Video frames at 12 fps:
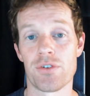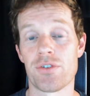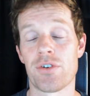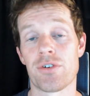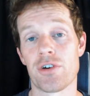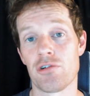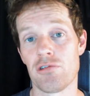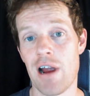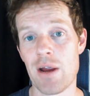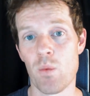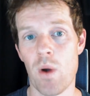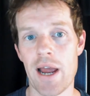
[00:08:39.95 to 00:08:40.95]
It's just a
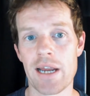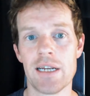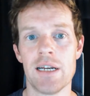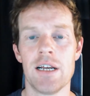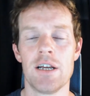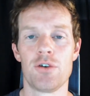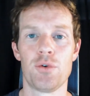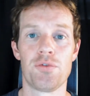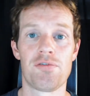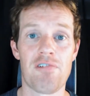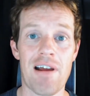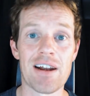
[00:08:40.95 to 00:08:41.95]
great way to
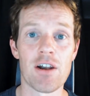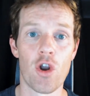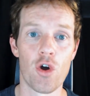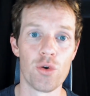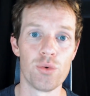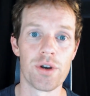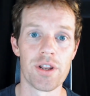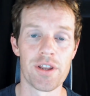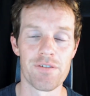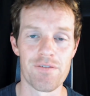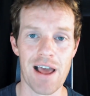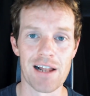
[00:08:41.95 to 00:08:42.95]
front load
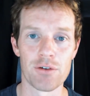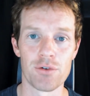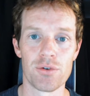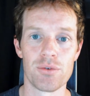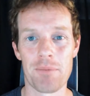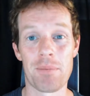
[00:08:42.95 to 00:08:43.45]
the value.